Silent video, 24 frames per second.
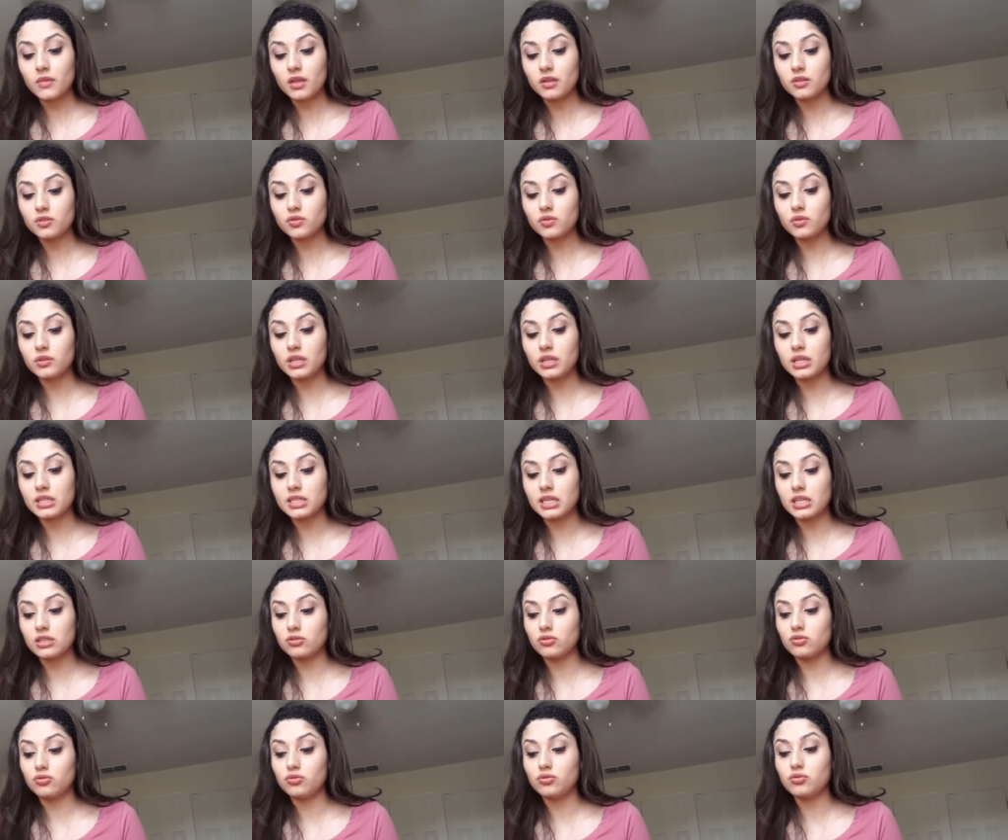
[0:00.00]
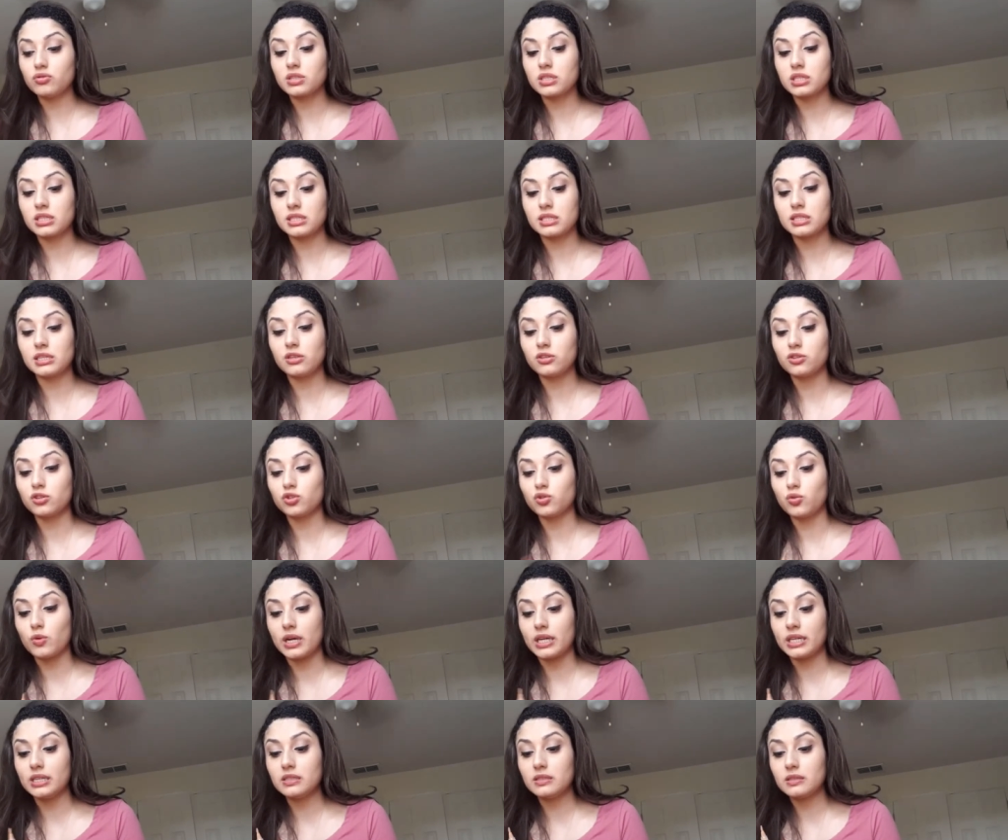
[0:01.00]
So yes, I do use concealer
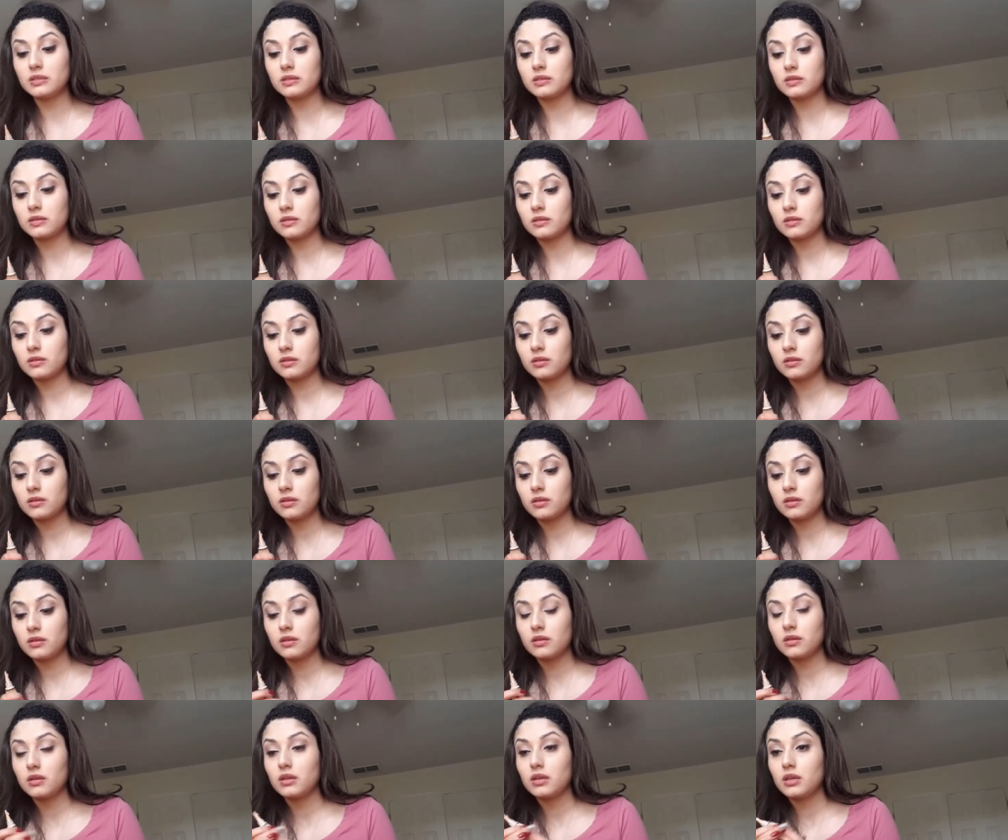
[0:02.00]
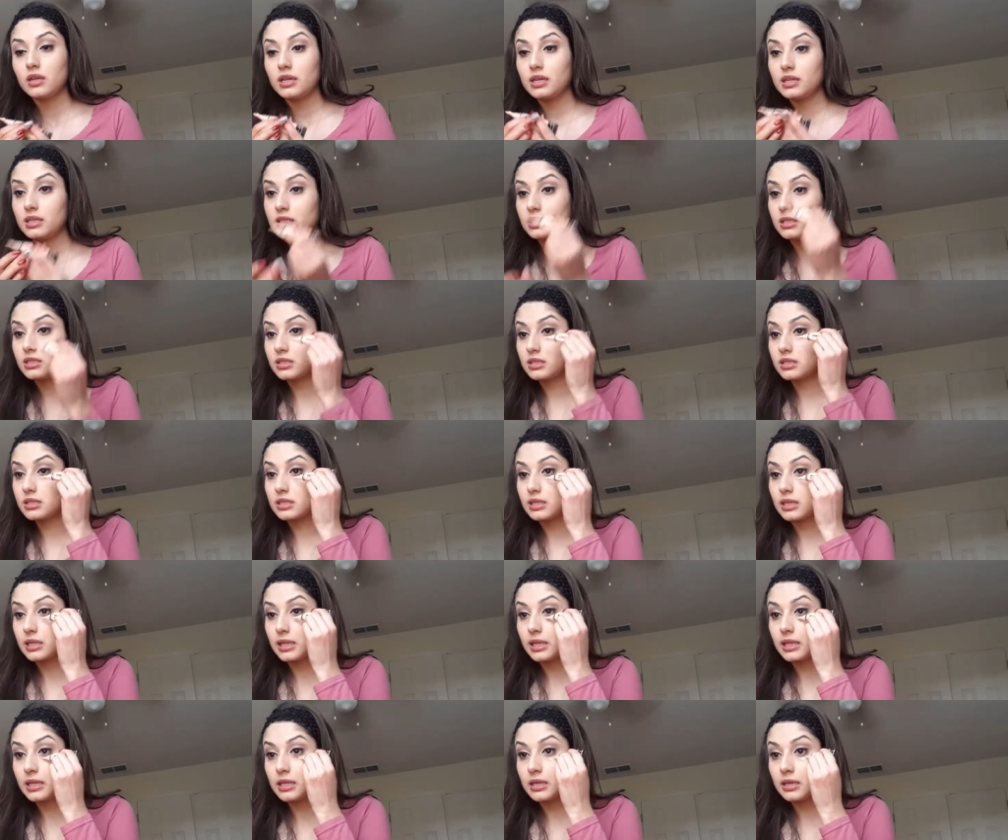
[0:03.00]
twice, and it's just to
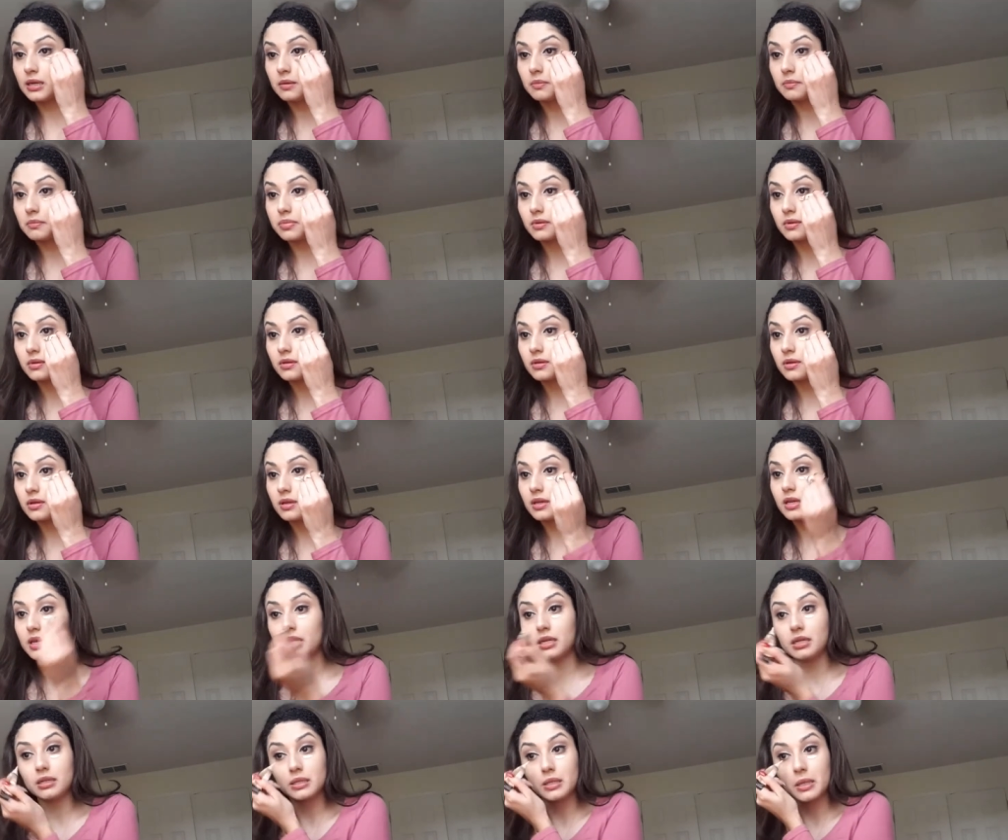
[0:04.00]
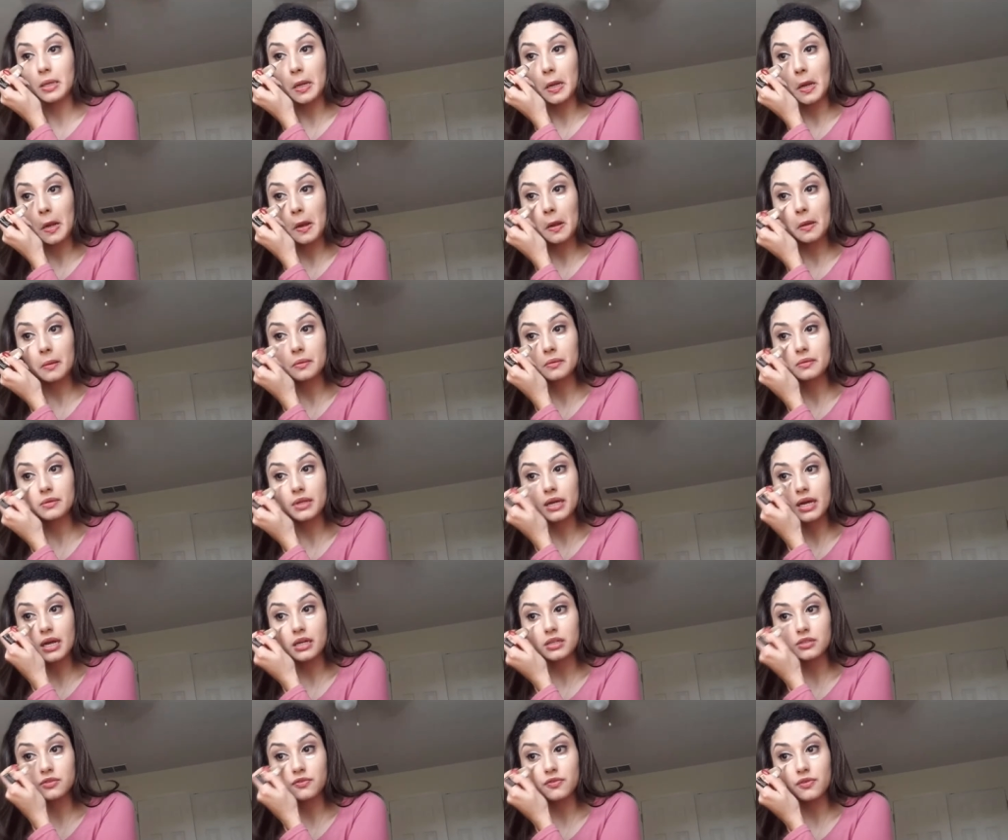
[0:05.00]
clean up anything that
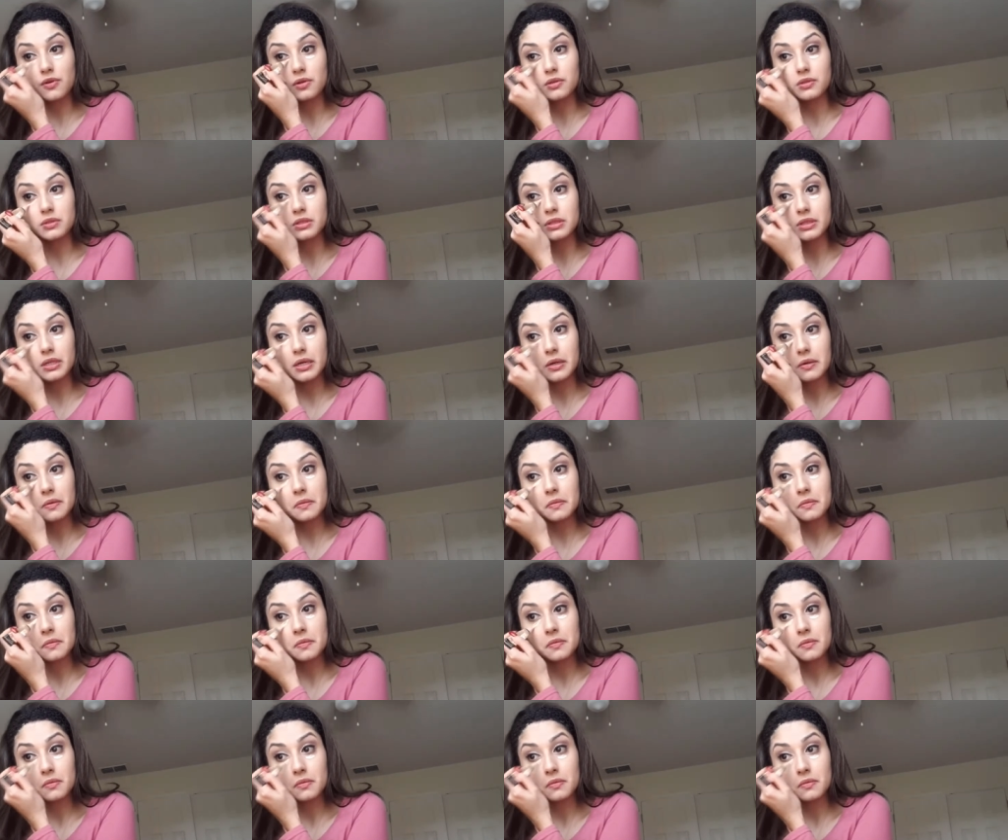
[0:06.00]
has fallen down.